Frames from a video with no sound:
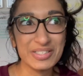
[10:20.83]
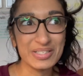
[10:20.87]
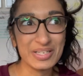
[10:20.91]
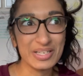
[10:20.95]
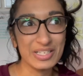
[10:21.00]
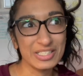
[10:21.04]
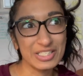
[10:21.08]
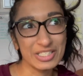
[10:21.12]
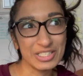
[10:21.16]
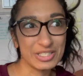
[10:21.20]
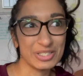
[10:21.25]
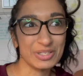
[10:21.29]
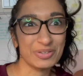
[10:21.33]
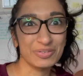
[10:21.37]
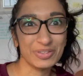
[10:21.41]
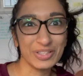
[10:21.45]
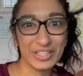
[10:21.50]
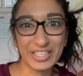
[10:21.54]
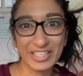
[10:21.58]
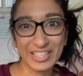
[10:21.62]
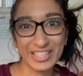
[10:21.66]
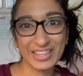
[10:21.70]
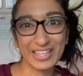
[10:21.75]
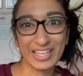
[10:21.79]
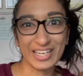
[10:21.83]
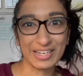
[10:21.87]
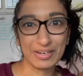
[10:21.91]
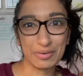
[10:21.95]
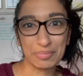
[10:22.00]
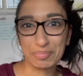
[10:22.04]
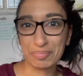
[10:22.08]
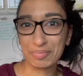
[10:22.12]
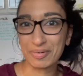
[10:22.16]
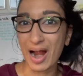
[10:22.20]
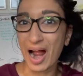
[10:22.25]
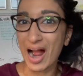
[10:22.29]
Just a really good like
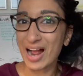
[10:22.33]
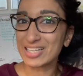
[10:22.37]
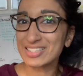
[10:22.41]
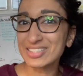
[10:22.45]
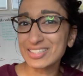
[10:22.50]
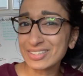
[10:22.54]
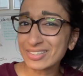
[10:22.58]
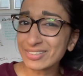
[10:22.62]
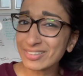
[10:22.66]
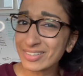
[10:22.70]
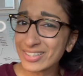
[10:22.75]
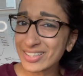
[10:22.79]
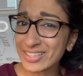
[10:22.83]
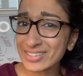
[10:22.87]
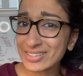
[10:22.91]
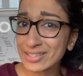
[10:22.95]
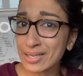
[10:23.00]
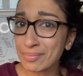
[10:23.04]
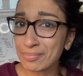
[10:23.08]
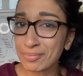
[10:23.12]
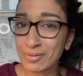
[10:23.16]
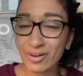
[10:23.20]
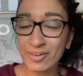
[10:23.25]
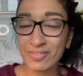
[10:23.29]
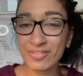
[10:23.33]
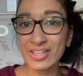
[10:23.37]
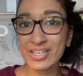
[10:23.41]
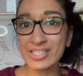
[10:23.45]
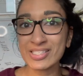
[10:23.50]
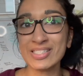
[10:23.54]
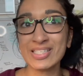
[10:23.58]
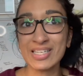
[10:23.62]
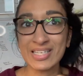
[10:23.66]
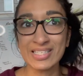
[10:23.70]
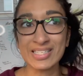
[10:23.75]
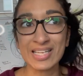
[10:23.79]
practical example of this
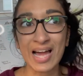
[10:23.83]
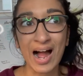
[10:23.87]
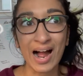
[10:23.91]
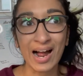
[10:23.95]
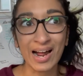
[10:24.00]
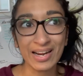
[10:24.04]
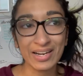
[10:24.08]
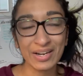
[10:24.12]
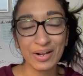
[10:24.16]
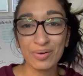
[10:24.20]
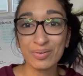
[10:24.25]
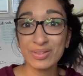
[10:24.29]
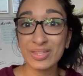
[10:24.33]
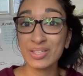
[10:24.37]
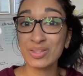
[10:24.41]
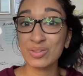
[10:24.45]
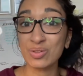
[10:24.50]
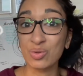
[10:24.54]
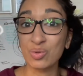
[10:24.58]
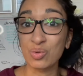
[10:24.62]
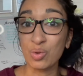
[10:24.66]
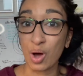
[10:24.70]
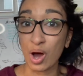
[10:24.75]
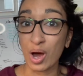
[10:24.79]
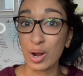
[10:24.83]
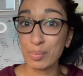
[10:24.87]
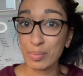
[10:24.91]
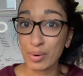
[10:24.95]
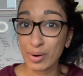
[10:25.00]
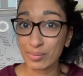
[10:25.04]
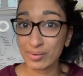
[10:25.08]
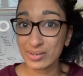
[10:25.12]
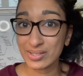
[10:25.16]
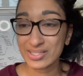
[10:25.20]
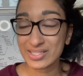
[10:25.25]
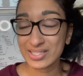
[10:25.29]
is I know that the
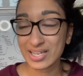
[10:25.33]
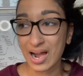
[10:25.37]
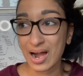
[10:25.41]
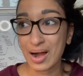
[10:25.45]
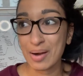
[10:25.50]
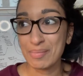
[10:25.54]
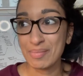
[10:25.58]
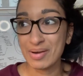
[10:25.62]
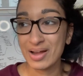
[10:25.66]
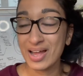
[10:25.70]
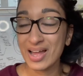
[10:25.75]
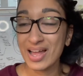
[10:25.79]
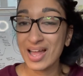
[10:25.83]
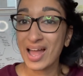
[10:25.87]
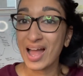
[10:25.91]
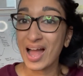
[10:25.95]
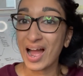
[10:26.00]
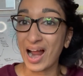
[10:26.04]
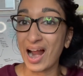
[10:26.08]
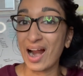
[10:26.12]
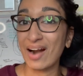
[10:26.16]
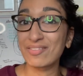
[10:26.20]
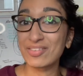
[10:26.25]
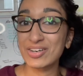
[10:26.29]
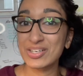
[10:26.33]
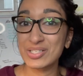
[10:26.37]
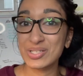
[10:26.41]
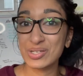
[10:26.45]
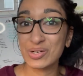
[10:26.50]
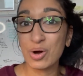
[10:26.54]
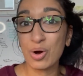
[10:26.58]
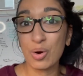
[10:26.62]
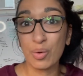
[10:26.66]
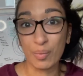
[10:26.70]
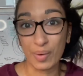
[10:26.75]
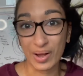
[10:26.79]
lawnmowers come every
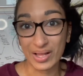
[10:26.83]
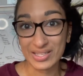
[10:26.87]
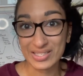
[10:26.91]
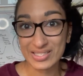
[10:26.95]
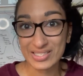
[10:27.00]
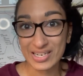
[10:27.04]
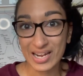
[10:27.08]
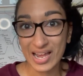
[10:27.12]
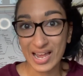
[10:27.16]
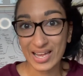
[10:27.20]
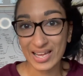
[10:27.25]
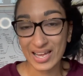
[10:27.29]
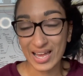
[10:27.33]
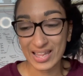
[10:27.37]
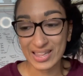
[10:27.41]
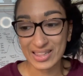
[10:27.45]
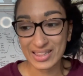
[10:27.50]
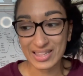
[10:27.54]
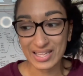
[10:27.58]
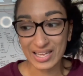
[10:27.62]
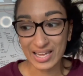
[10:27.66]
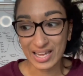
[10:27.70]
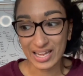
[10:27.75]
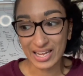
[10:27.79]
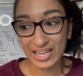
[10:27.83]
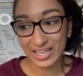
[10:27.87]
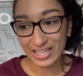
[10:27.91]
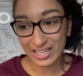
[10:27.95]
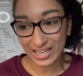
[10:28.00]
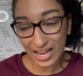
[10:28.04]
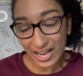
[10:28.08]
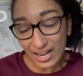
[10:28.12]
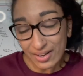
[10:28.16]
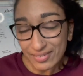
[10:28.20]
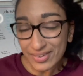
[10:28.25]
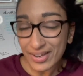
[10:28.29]
single Wednesday and they
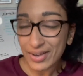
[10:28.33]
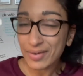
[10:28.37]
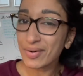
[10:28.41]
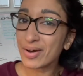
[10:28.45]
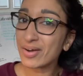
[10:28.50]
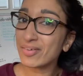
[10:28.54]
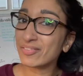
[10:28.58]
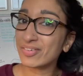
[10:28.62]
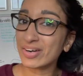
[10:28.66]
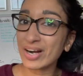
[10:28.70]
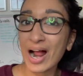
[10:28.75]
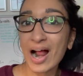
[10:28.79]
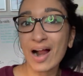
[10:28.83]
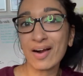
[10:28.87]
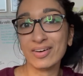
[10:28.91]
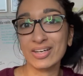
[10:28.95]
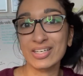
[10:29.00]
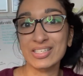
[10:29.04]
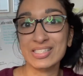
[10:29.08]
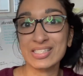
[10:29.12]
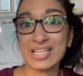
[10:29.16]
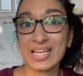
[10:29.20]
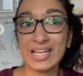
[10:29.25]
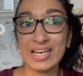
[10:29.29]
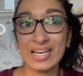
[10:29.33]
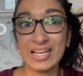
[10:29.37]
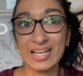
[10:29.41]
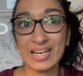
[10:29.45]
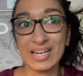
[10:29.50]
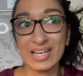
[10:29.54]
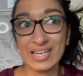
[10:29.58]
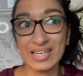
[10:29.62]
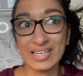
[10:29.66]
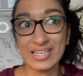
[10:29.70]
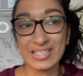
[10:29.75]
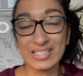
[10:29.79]
kind of go on for hours, and it
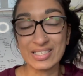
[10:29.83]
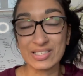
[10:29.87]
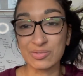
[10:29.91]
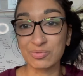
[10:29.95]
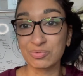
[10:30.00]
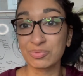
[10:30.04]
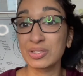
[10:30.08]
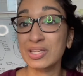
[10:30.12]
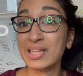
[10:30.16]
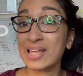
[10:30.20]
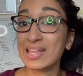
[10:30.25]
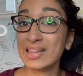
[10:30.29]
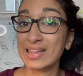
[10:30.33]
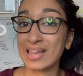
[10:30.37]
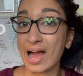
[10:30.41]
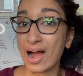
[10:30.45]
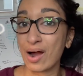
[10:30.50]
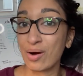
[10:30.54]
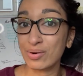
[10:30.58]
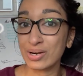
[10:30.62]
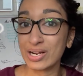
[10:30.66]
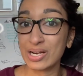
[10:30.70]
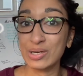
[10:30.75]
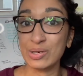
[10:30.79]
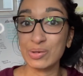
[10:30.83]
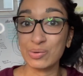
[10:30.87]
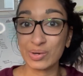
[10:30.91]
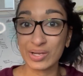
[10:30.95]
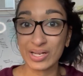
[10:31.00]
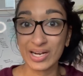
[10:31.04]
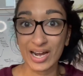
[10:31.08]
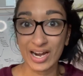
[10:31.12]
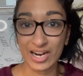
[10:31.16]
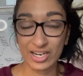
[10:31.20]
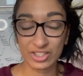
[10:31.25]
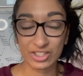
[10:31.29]
is really loud and you can
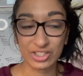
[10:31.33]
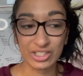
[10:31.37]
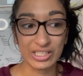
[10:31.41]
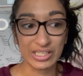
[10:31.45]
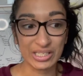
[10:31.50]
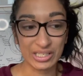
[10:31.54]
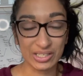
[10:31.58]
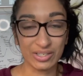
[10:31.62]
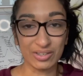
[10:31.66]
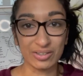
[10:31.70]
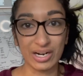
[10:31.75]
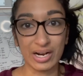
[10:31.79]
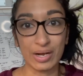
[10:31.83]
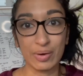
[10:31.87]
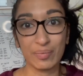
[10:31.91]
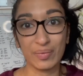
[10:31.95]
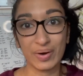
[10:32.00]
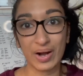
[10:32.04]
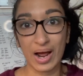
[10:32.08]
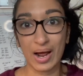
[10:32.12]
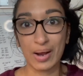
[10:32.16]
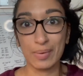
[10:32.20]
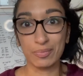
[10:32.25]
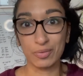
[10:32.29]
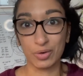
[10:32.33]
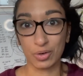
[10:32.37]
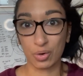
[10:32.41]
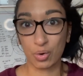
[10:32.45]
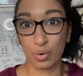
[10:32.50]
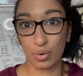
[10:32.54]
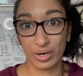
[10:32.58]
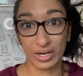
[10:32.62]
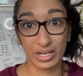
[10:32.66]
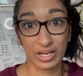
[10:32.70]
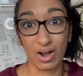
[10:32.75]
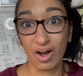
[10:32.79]
actually hear it when I'm
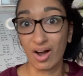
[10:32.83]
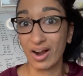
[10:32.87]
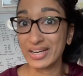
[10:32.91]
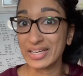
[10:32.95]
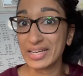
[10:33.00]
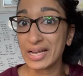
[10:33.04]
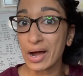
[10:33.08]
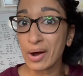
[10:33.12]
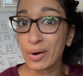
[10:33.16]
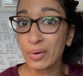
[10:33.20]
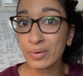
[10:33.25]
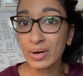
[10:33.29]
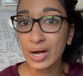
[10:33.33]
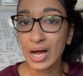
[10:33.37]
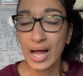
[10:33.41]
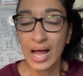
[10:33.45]
recording audio.